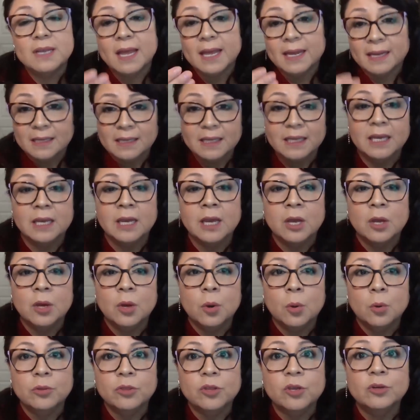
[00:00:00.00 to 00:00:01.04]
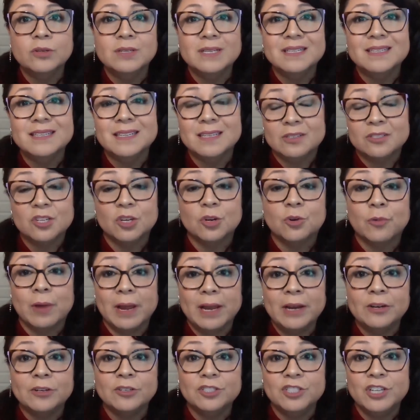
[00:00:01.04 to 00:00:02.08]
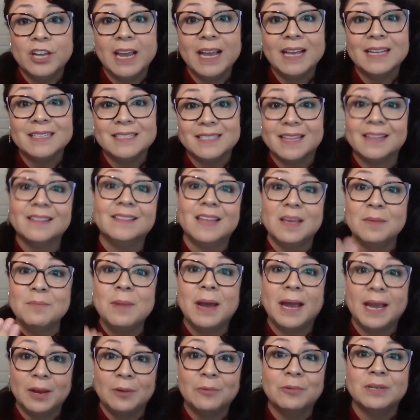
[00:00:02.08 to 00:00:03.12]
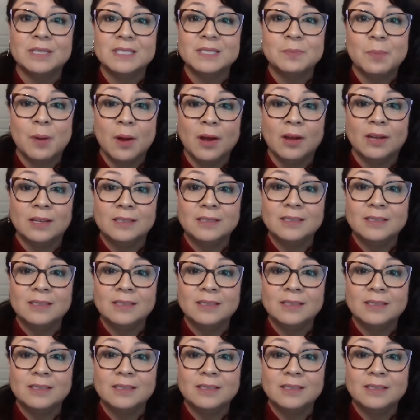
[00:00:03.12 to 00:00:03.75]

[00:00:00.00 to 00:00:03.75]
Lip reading: likely there's a greater chance that they might respond,